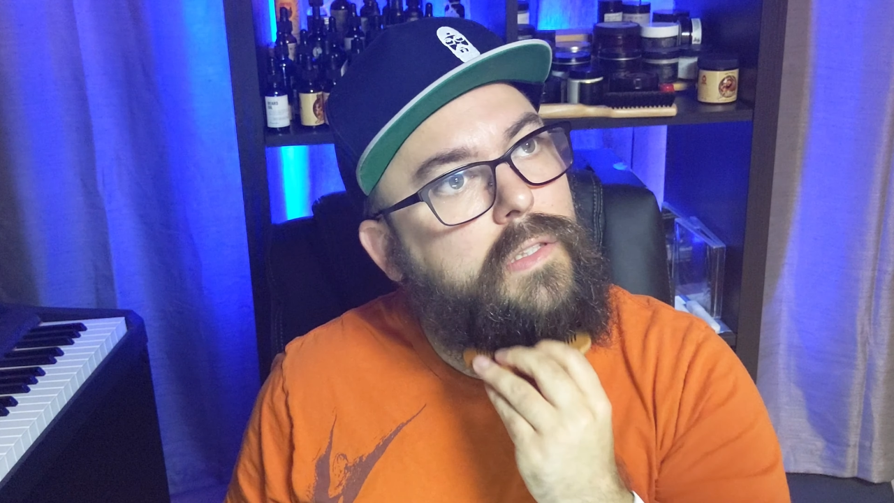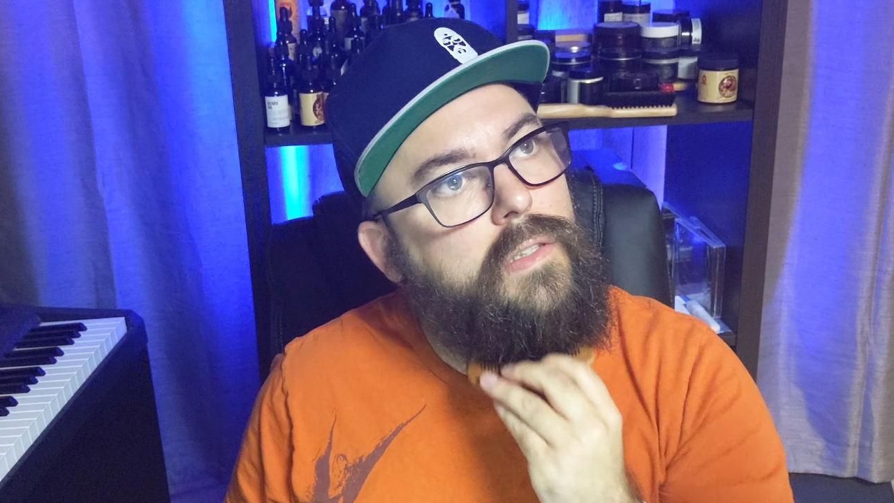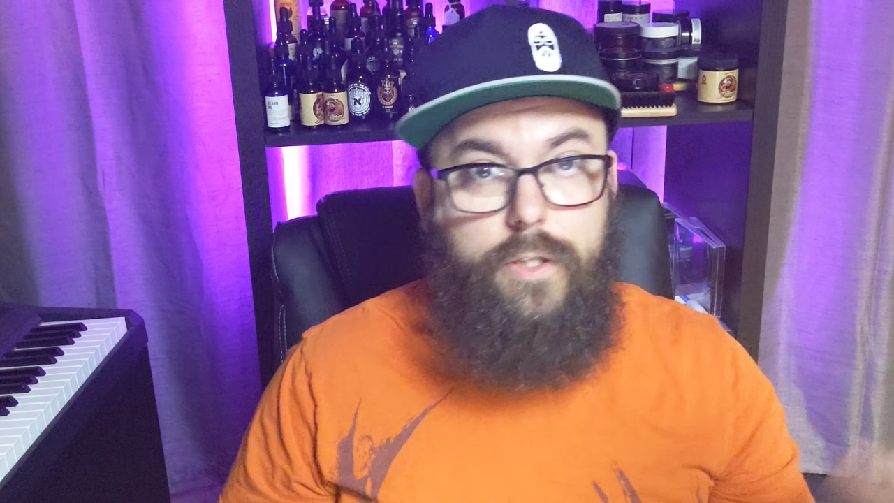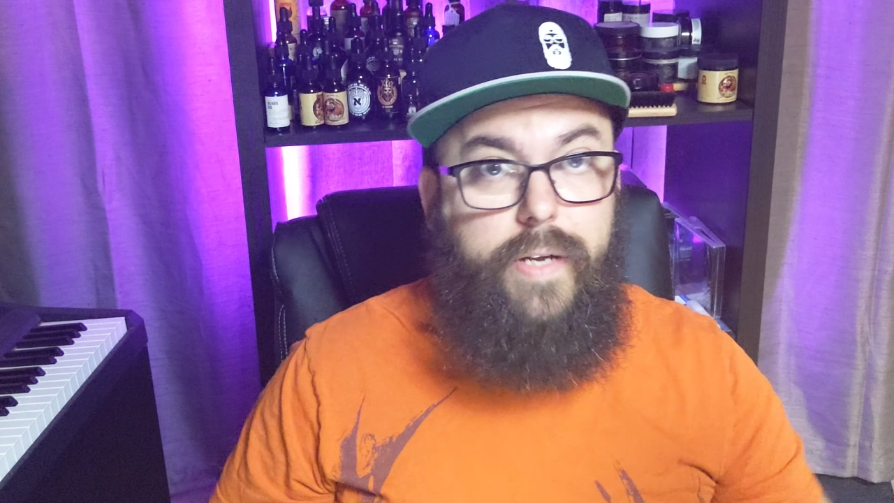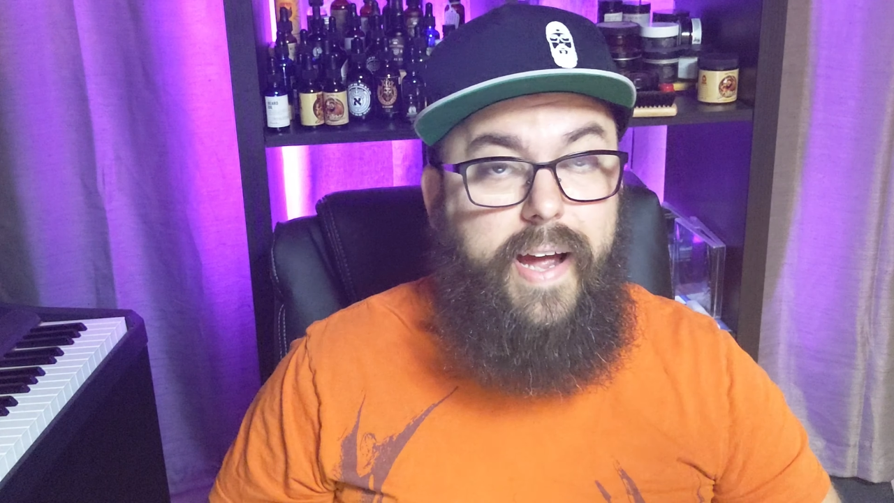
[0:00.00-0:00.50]

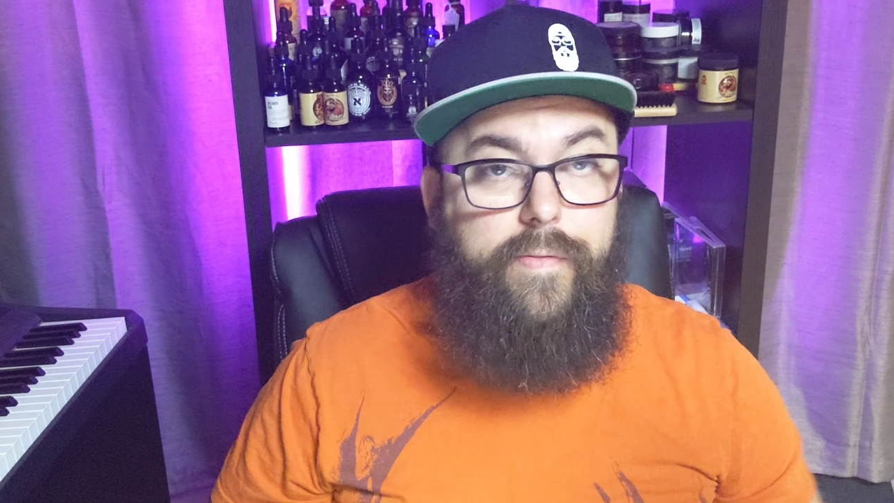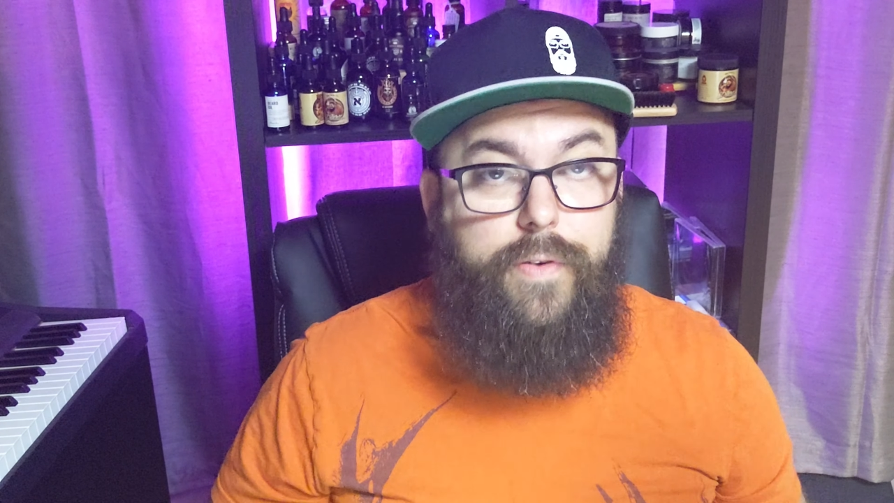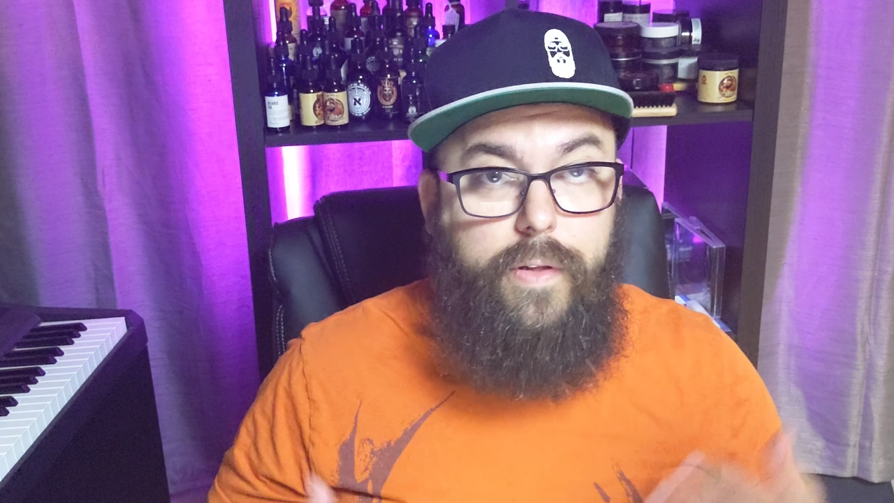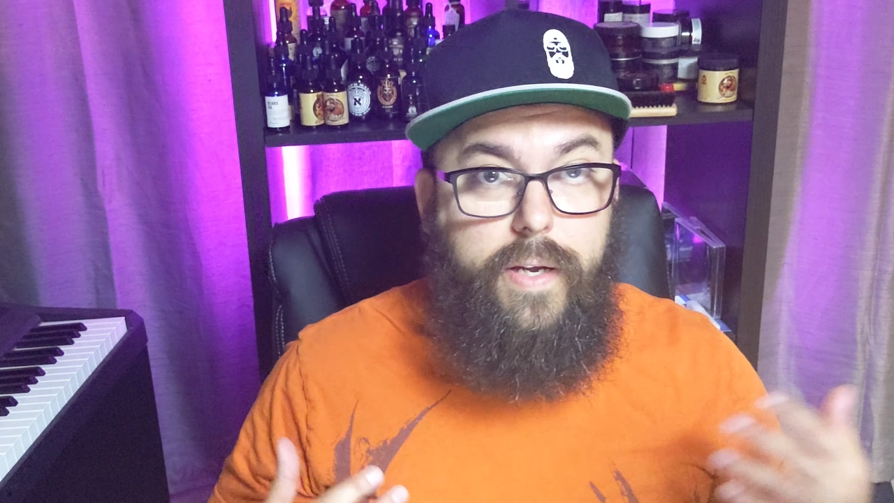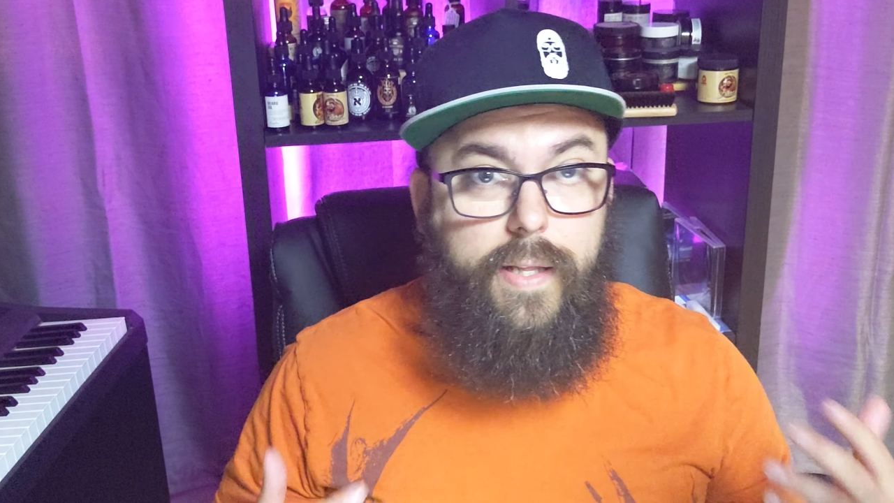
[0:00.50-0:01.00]
So yeah, if
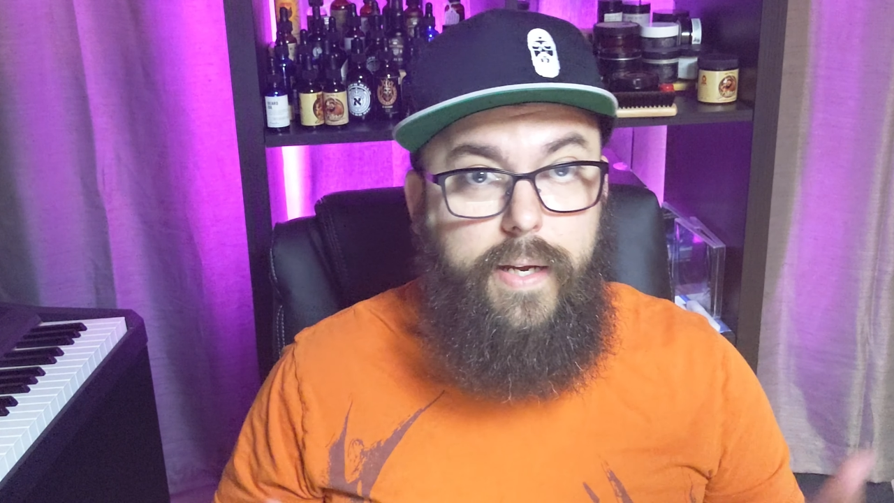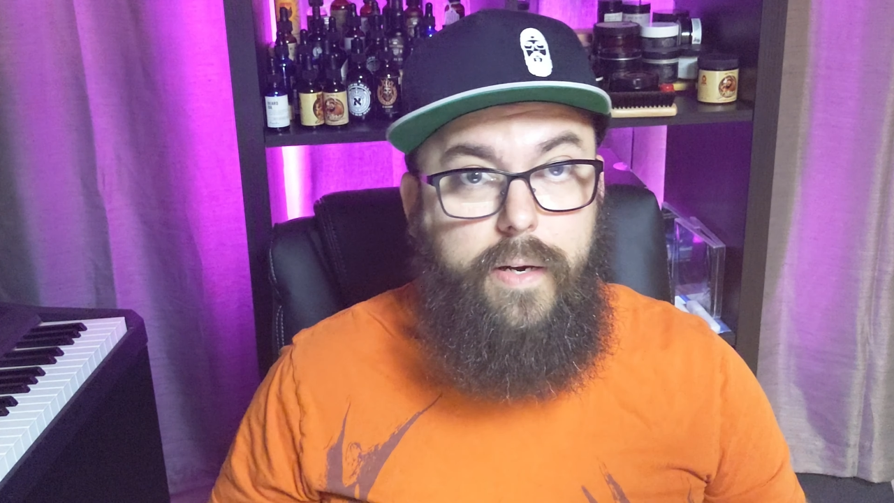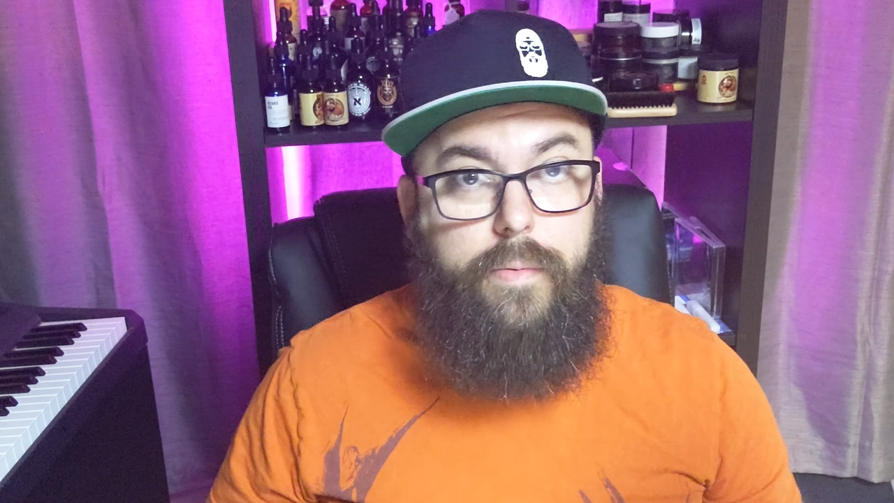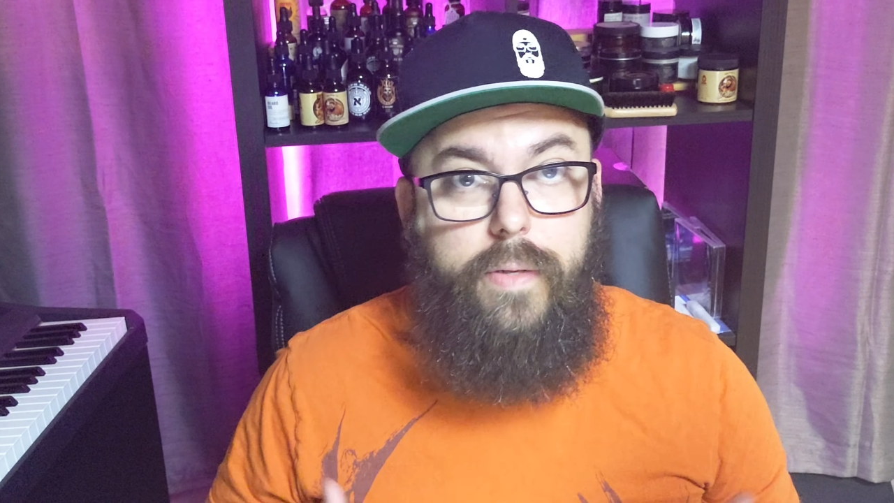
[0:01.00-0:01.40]
you're looking like a